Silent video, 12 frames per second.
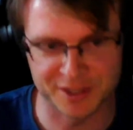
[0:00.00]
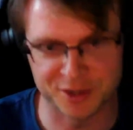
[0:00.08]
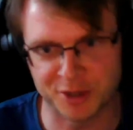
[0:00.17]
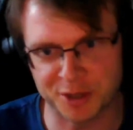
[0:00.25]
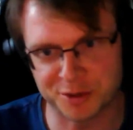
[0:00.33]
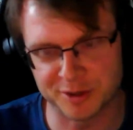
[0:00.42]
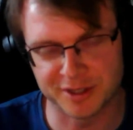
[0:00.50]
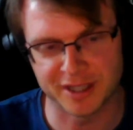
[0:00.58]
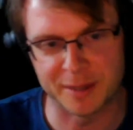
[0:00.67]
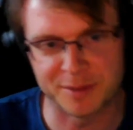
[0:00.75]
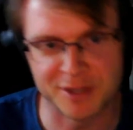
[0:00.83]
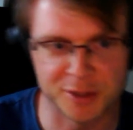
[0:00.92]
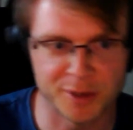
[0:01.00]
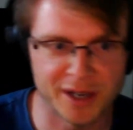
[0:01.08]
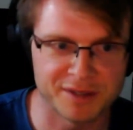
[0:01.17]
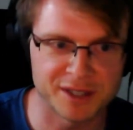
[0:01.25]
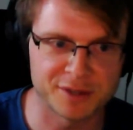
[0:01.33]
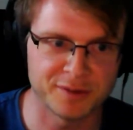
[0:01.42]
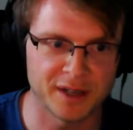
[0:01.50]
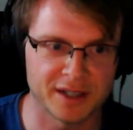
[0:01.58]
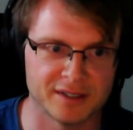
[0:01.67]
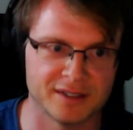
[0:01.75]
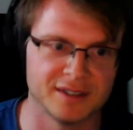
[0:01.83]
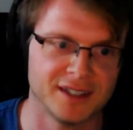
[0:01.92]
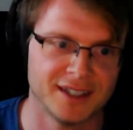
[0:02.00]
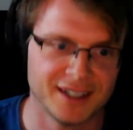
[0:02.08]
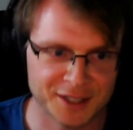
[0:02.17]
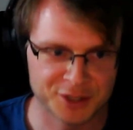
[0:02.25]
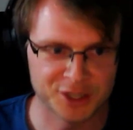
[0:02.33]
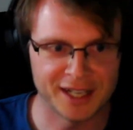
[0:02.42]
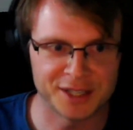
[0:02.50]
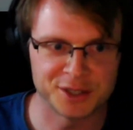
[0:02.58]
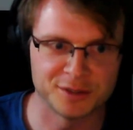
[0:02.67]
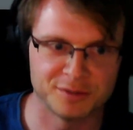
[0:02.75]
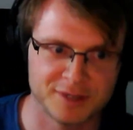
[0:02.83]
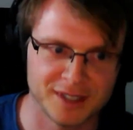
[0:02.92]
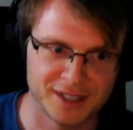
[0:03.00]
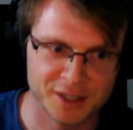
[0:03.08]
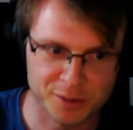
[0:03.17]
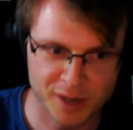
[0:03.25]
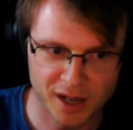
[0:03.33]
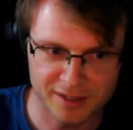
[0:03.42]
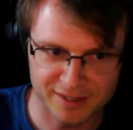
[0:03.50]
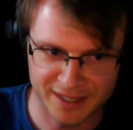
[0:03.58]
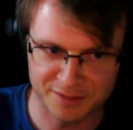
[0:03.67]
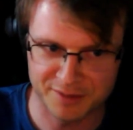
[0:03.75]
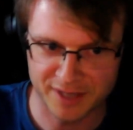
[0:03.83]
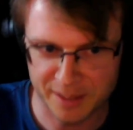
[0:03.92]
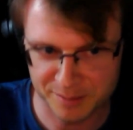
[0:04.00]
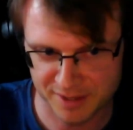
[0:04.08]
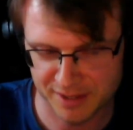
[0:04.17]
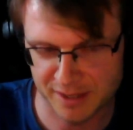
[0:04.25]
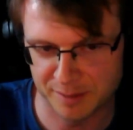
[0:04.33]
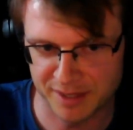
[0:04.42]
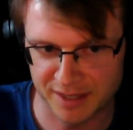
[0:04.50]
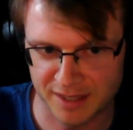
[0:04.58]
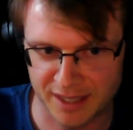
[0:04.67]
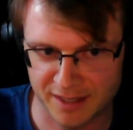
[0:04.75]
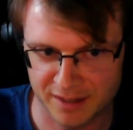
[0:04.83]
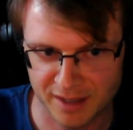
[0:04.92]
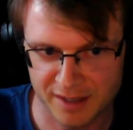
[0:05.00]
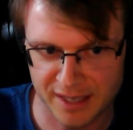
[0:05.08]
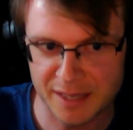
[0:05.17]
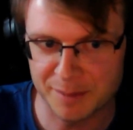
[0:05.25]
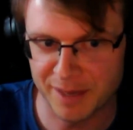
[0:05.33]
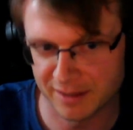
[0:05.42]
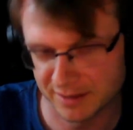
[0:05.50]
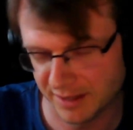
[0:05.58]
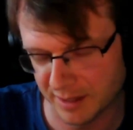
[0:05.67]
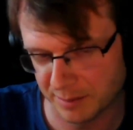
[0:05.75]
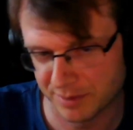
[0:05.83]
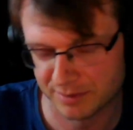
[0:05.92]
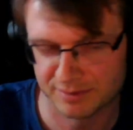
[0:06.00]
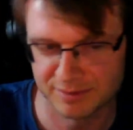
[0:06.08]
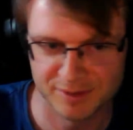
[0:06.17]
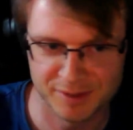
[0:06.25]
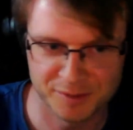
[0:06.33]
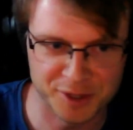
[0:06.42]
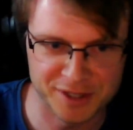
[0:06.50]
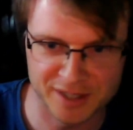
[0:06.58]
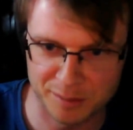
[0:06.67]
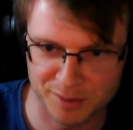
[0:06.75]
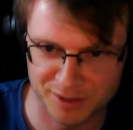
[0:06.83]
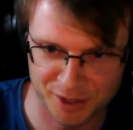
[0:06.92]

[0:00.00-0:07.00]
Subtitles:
to structural types is you have this fun challenge of, you can't give names to something like an email type, for example.